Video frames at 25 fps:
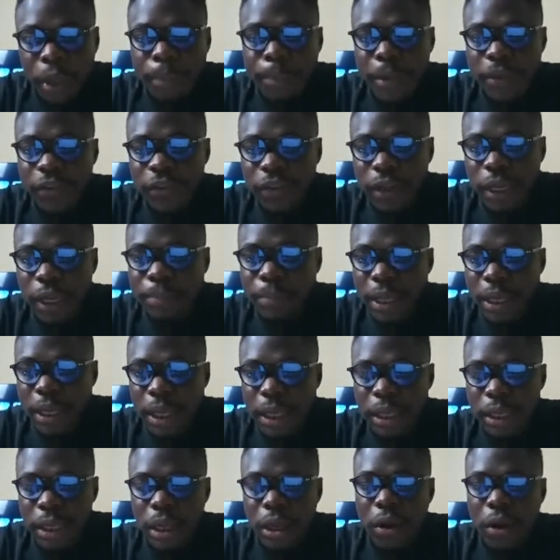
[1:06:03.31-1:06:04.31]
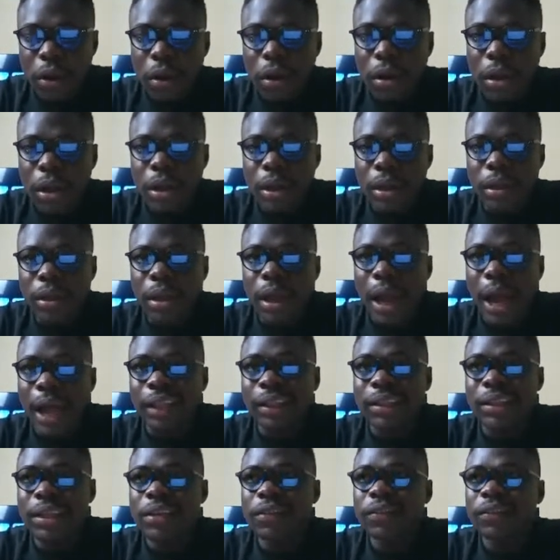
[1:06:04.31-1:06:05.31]
Basically meaning
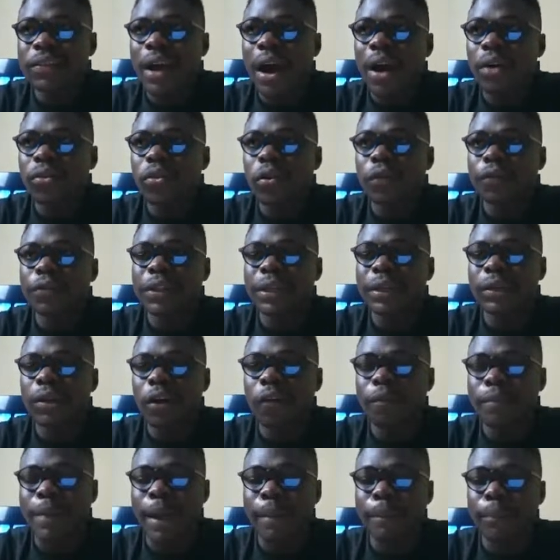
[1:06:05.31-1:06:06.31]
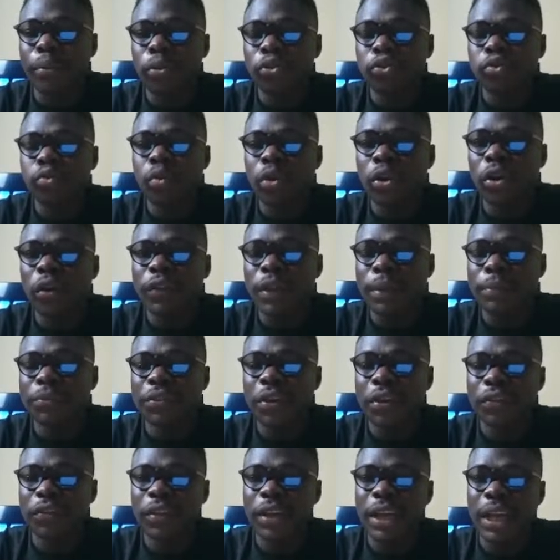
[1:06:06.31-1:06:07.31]
at least out of 3 of my posts, one of them is
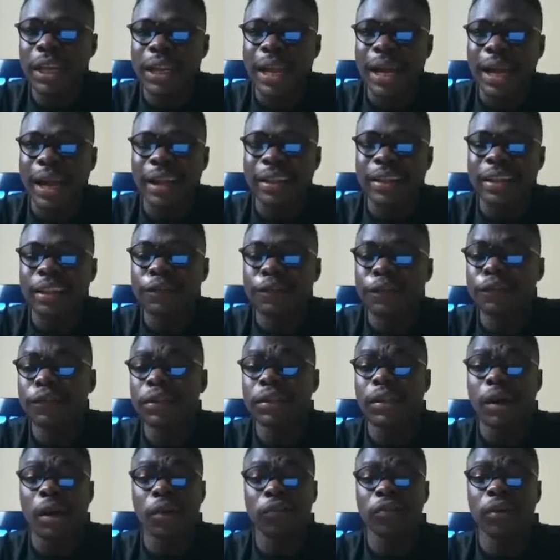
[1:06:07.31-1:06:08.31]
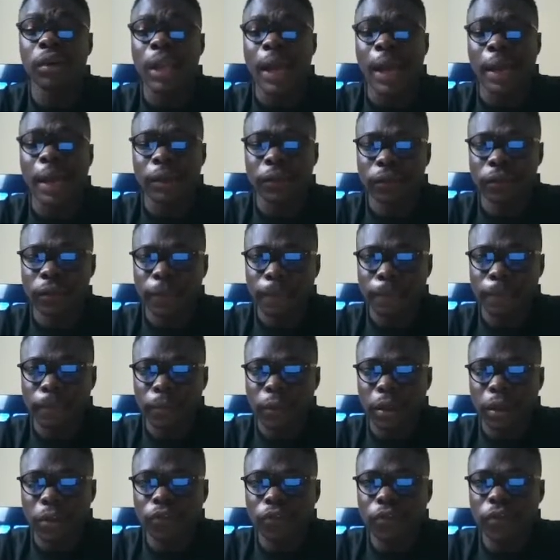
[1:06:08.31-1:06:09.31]
going to get like at least 50,000 likes.
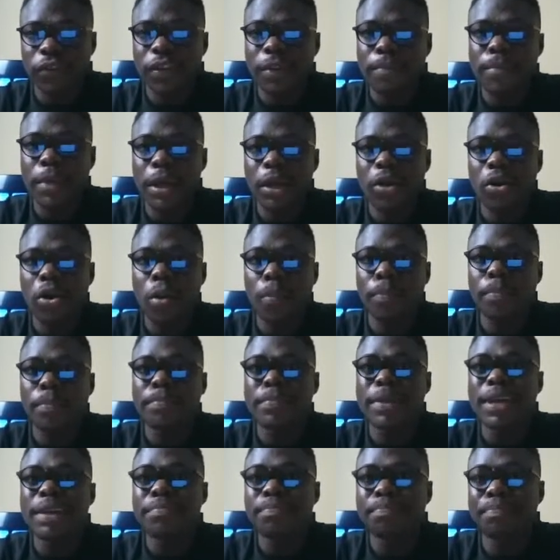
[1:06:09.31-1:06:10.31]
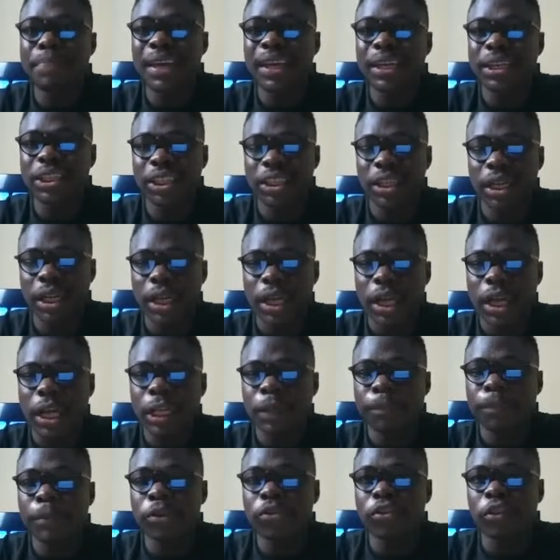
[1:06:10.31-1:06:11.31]
So it was a makeup meme page.
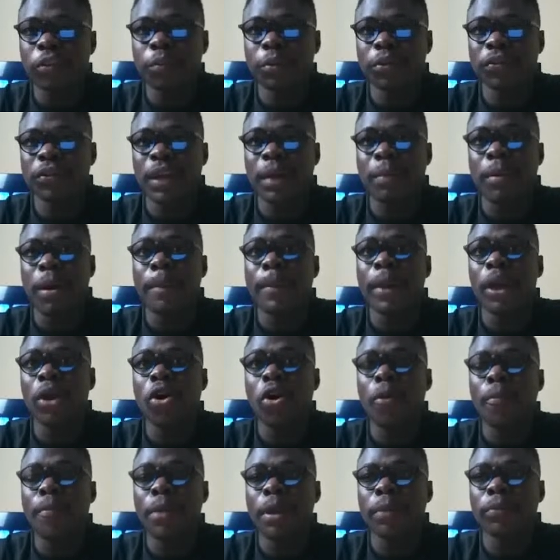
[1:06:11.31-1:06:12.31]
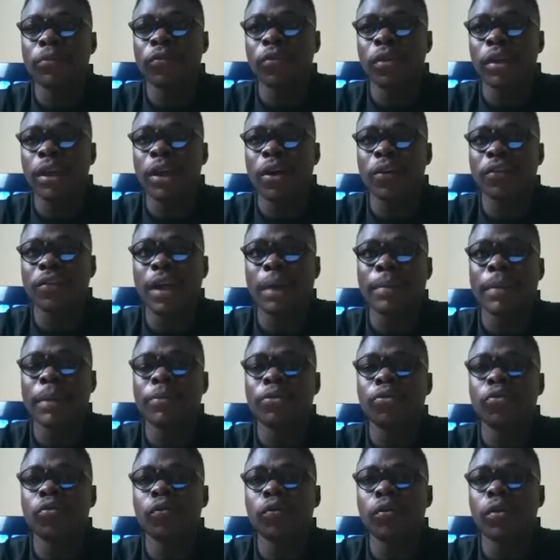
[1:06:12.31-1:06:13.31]
The page was posting about makeup memes. So girls that
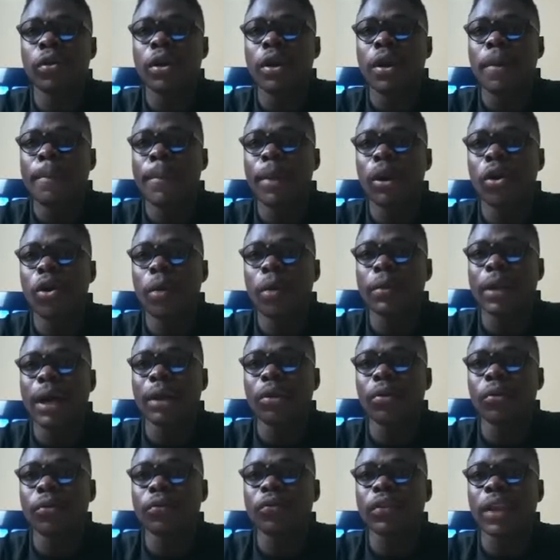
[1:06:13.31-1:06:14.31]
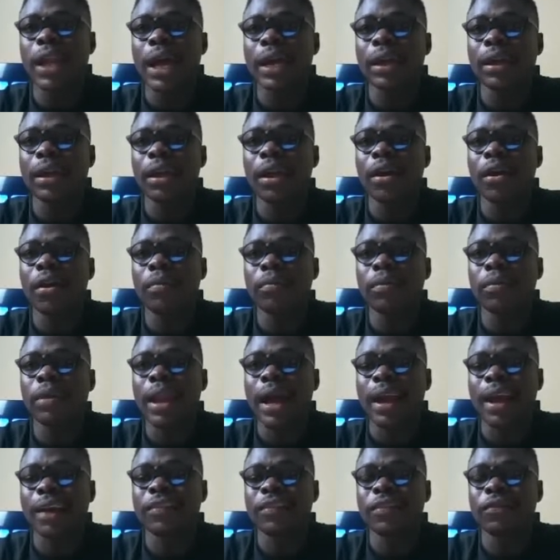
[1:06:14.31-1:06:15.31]
maybe do makeup that looks like
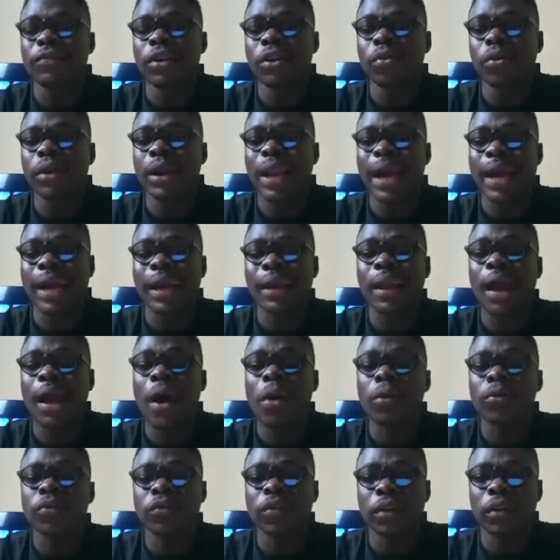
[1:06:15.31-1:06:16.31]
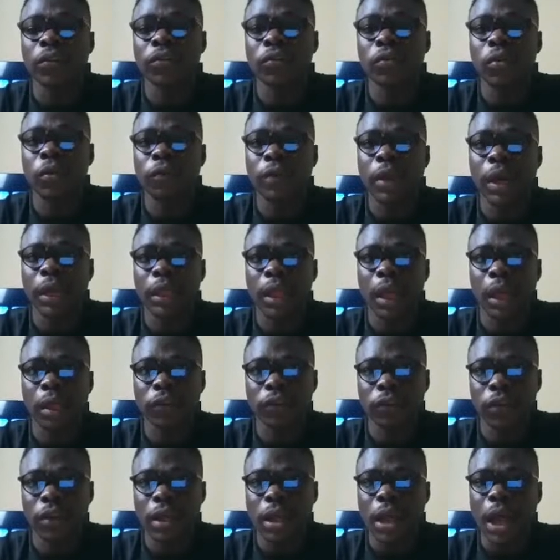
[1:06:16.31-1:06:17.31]
as if they look like clowns and stuff like that.
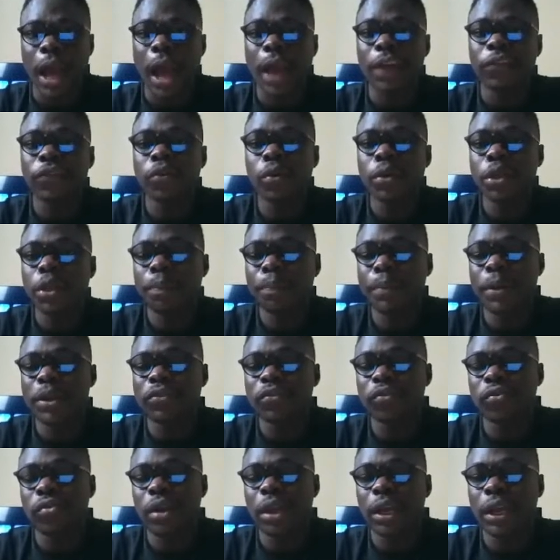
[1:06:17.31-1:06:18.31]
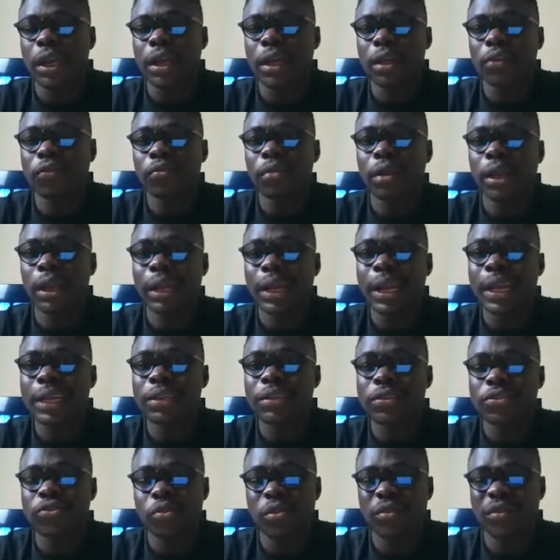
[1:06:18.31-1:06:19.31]
I sold the page to a
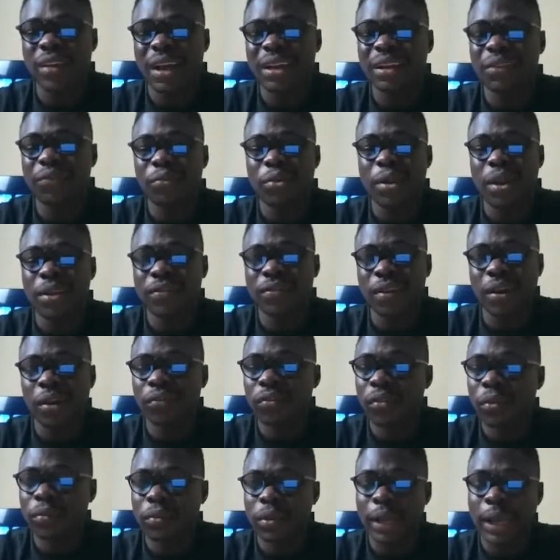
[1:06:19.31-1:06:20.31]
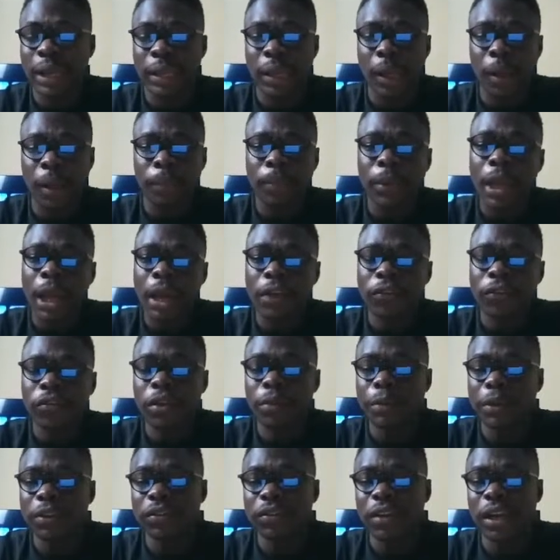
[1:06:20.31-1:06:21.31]
lady. She was an influencer or something like that.
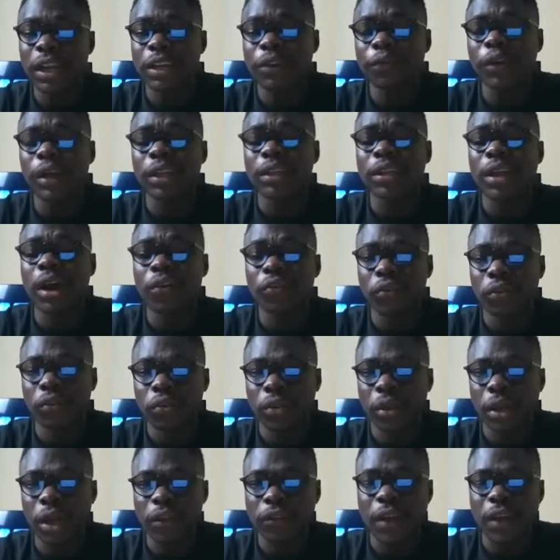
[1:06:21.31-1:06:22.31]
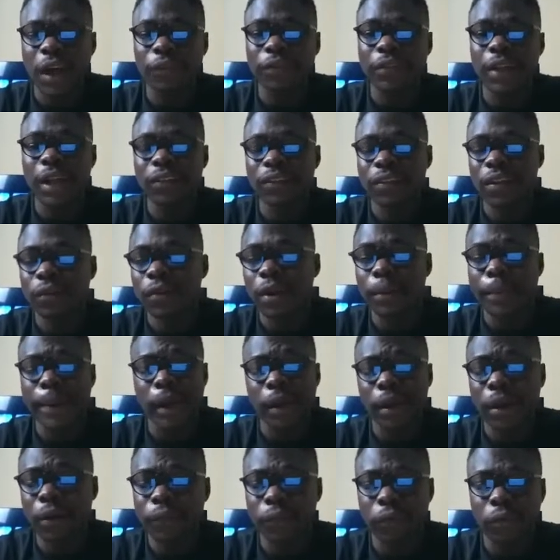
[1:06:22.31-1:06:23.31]
Sold the page to a lady for $1,000 after several
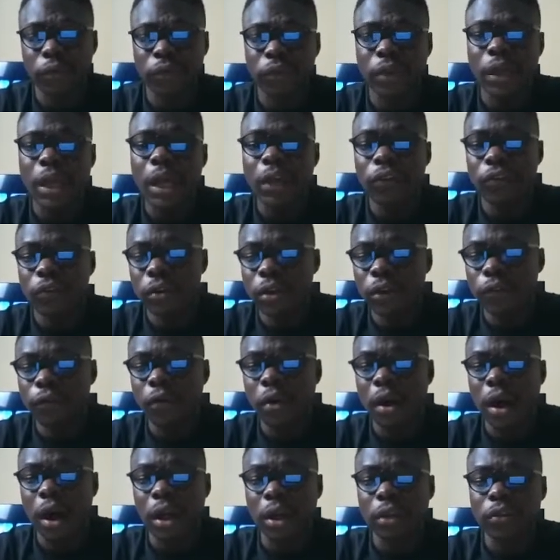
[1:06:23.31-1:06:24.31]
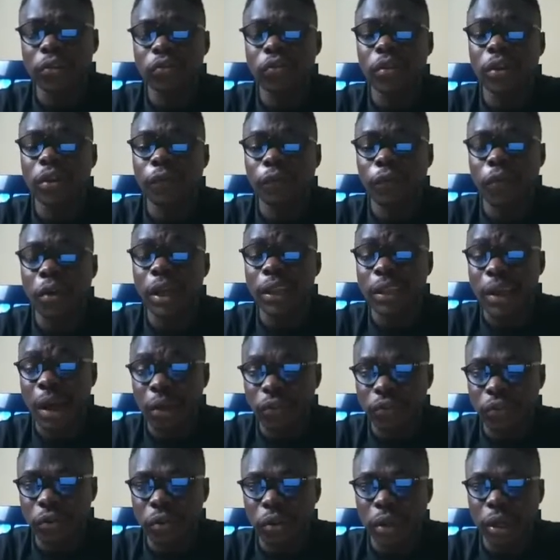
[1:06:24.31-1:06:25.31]
back and forth. Sold it for her for
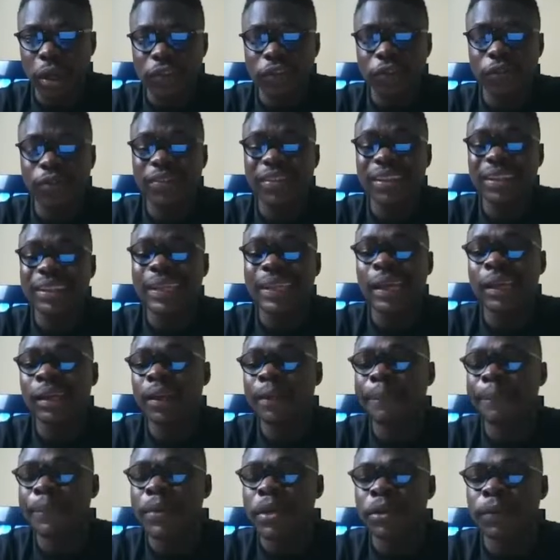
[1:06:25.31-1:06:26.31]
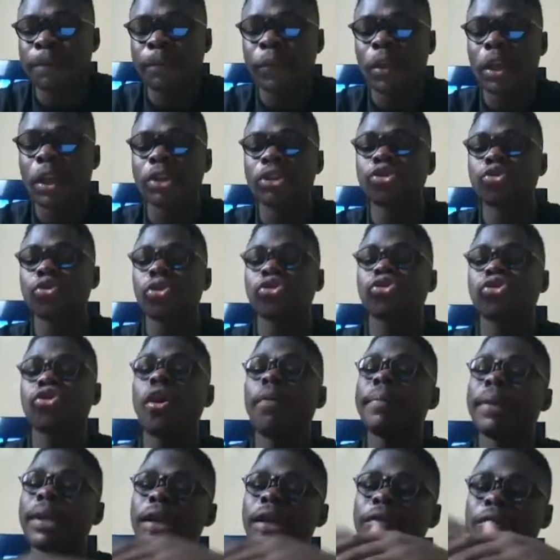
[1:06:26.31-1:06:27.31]
$1,000. It was a 10K page. This was
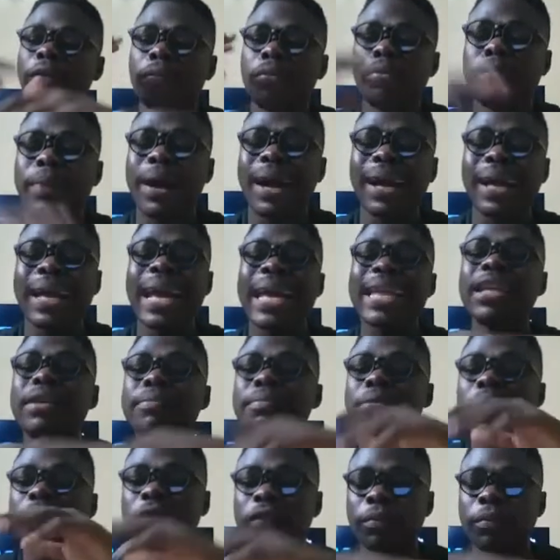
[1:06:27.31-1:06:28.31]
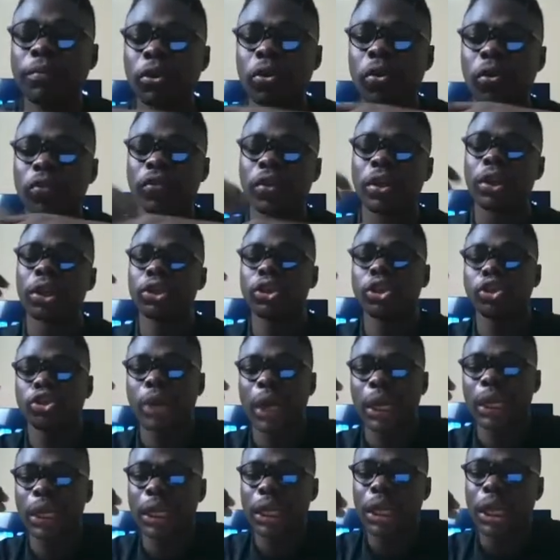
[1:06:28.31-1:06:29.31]
unbelievable by any means because
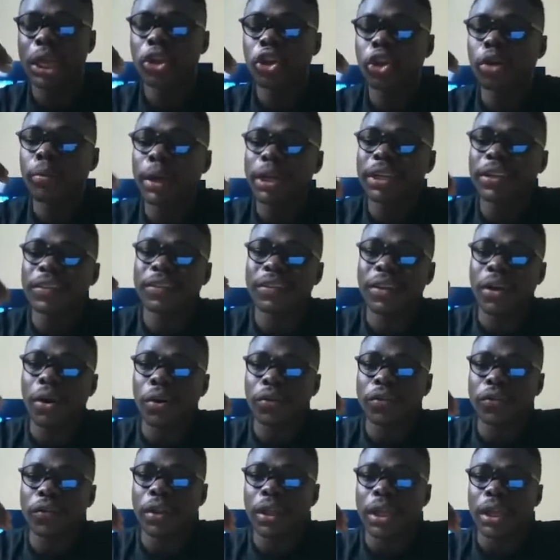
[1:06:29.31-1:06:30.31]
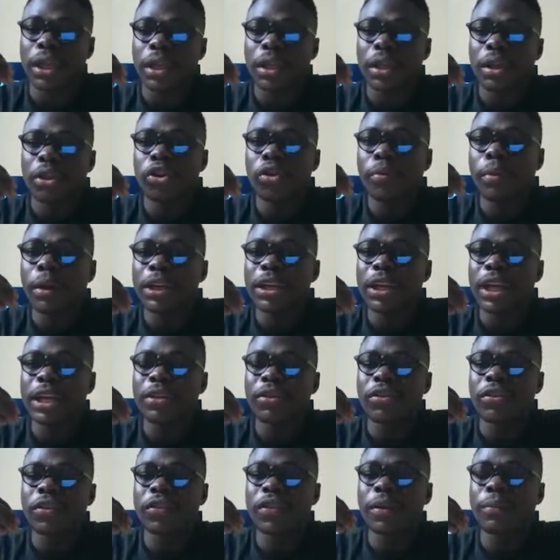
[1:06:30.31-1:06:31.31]
usually nobody
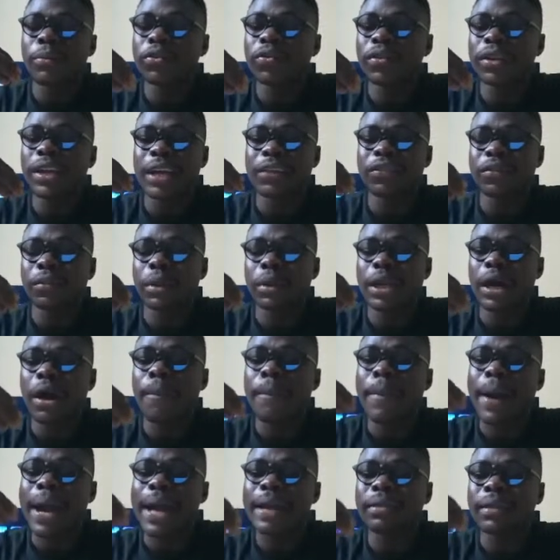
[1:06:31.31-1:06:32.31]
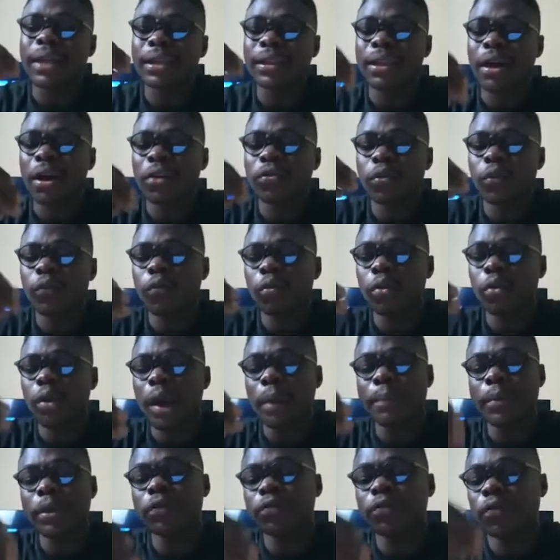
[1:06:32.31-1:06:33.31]
is able to get somebody that will buy a 10,000
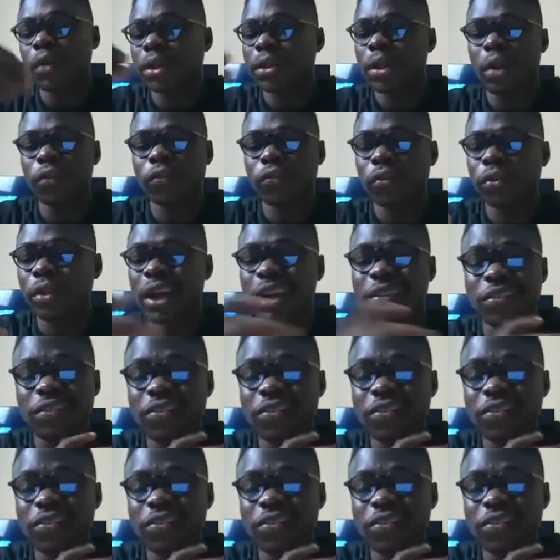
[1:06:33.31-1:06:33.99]
follower page for $1,000.